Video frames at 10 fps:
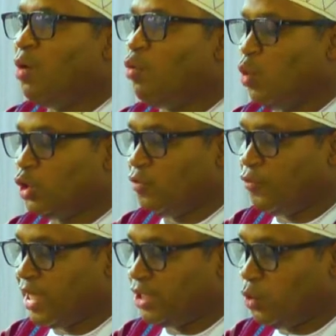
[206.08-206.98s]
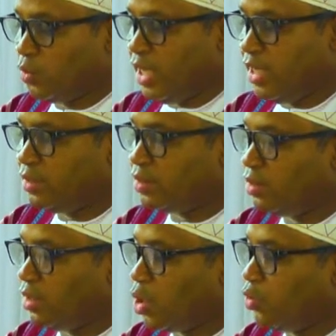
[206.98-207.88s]
We want to further showcase
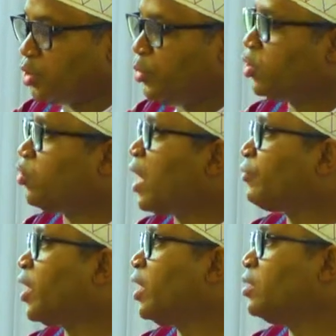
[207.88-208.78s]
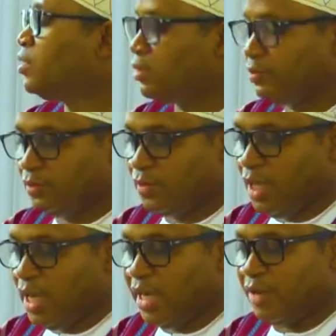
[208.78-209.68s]
the contributions of Africans
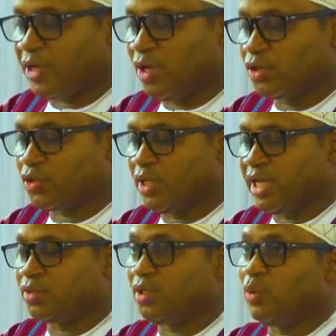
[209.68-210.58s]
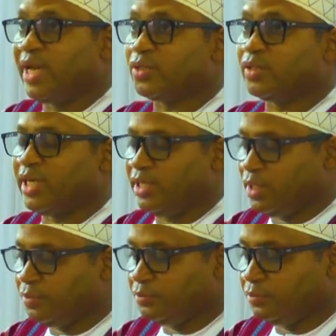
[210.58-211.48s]
and African Australians to the wider
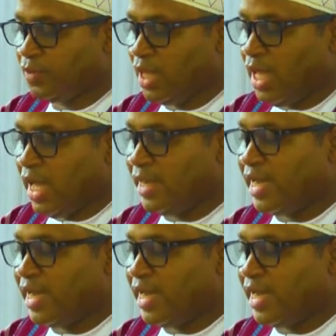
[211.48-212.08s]
society and